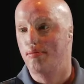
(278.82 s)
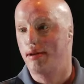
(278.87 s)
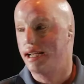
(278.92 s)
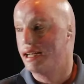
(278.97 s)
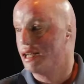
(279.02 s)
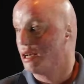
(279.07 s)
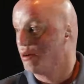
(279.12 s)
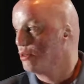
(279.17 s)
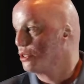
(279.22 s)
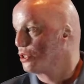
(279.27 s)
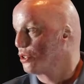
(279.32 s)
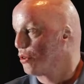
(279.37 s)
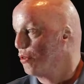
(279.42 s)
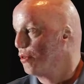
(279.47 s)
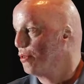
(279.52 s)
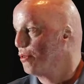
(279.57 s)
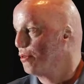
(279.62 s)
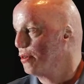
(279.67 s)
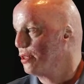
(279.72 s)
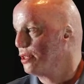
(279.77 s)
of pain I was
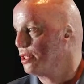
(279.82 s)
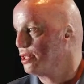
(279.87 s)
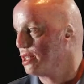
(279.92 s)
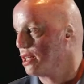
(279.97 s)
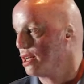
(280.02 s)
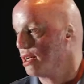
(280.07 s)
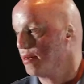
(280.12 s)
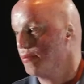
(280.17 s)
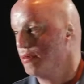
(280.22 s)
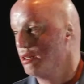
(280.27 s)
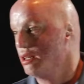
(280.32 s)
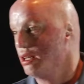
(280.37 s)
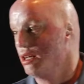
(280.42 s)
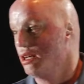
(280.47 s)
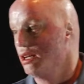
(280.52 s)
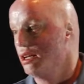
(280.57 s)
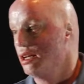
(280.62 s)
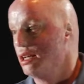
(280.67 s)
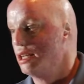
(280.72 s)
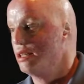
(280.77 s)
going through at the time.
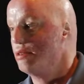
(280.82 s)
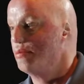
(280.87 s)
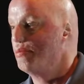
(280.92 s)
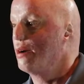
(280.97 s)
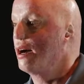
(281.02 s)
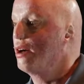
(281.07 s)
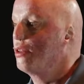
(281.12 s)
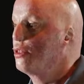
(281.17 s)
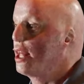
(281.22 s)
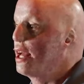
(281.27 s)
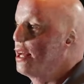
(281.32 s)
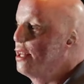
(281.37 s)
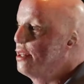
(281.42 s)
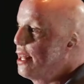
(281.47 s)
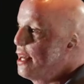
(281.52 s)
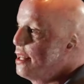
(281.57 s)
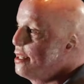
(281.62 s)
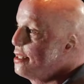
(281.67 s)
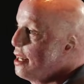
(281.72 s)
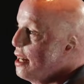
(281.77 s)
And about
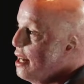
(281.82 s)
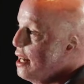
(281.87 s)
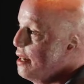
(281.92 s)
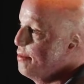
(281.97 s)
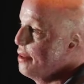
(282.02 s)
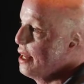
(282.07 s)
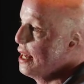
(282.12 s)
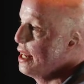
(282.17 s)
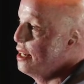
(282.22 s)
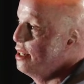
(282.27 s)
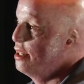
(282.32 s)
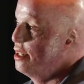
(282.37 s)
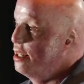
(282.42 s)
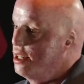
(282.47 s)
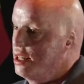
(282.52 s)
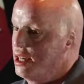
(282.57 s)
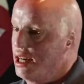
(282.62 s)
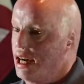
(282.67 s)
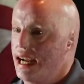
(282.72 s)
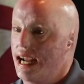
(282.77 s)
that time that
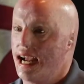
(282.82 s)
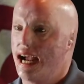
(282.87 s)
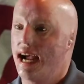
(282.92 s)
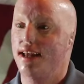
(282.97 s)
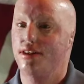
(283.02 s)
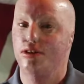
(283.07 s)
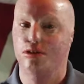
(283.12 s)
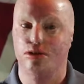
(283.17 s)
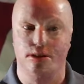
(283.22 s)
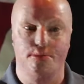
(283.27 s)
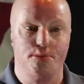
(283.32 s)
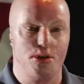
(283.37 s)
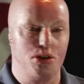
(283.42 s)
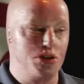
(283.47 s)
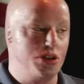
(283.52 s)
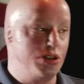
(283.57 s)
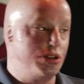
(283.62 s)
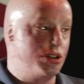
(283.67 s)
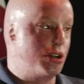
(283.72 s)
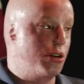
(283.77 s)
I had those
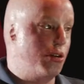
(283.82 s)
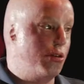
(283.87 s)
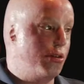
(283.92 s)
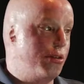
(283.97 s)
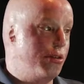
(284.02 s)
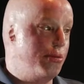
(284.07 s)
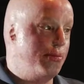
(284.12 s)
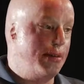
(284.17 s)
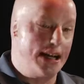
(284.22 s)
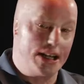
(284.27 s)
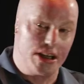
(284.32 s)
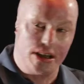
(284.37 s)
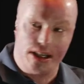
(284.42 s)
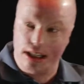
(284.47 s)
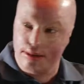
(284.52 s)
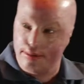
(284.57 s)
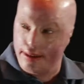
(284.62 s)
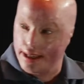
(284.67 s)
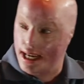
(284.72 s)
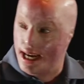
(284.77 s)
emotions going through me, I could
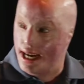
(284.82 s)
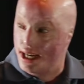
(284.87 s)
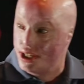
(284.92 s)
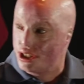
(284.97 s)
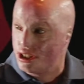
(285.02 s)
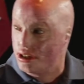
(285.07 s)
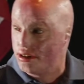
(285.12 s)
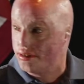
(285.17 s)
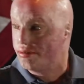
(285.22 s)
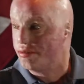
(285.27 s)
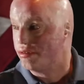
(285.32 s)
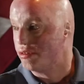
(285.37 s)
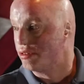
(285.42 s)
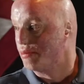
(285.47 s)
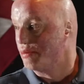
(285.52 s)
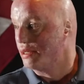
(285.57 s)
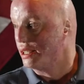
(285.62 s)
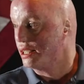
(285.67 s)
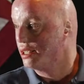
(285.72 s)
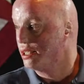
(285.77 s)
hear my guys yelling
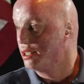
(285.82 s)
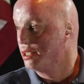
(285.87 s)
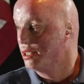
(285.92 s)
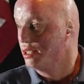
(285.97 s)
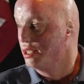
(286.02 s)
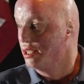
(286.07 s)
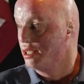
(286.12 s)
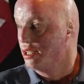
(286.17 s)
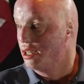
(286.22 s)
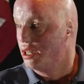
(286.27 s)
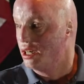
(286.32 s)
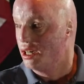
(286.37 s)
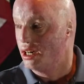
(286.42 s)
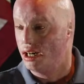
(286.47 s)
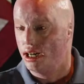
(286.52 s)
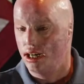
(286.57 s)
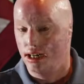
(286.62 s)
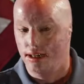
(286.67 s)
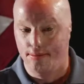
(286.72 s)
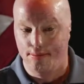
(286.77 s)
for me.
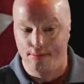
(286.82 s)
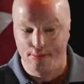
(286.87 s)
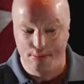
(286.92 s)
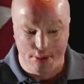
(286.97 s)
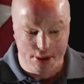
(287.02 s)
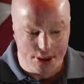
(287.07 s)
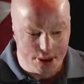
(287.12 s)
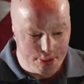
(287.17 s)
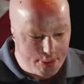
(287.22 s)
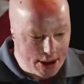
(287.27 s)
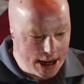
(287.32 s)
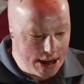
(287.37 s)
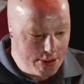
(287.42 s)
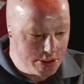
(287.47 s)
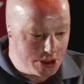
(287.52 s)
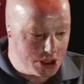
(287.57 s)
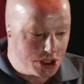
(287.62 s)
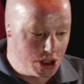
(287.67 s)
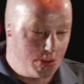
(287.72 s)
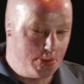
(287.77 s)
But the pain
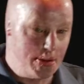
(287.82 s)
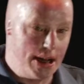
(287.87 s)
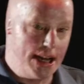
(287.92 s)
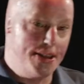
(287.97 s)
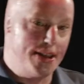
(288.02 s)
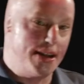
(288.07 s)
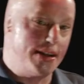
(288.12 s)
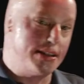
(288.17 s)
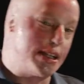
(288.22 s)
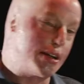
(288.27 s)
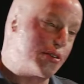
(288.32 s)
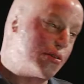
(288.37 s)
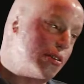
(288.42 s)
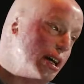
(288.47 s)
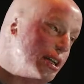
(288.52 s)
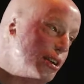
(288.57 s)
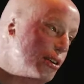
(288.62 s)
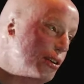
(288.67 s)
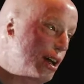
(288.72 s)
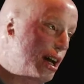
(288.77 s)
was so bad that I was like,
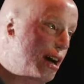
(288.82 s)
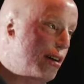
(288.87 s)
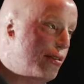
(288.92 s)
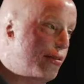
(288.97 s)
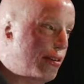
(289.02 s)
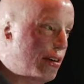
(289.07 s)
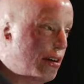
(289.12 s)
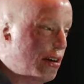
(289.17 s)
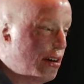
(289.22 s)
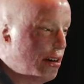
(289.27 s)
well, I don't know how